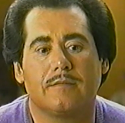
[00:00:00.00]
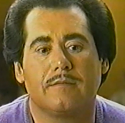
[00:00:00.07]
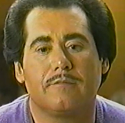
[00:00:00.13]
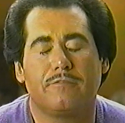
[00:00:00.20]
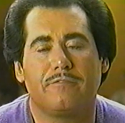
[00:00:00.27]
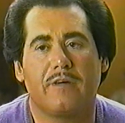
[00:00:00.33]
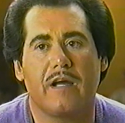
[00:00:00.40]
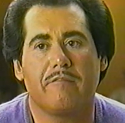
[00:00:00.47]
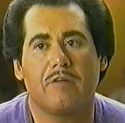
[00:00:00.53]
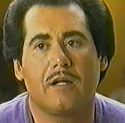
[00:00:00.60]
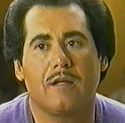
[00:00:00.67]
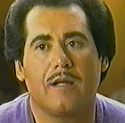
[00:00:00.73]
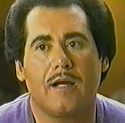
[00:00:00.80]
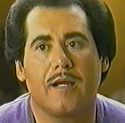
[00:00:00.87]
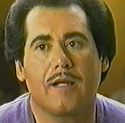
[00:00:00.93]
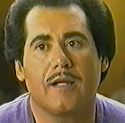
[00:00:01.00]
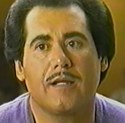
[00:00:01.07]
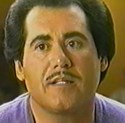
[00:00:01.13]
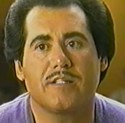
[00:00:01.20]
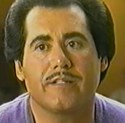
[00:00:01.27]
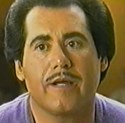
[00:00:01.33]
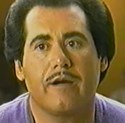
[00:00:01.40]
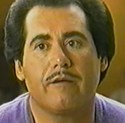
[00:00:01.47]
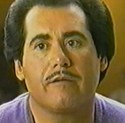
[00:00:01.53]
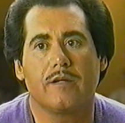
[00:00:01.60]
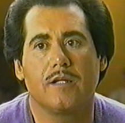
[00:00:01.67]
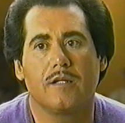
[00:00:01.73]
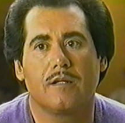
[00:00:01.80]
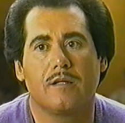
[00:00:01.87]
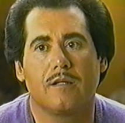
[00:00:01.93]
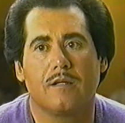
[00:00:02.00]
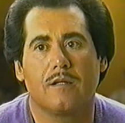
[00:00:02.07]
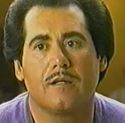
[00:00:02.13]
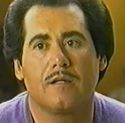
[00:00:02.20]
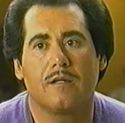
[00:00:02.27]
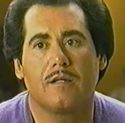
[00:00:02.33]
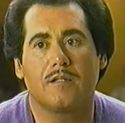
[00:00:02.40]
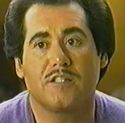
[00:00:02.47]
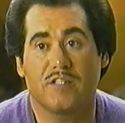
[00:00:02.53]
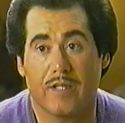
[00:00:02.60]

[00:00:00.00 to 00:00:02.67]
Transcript: 5 o'clock, I shower and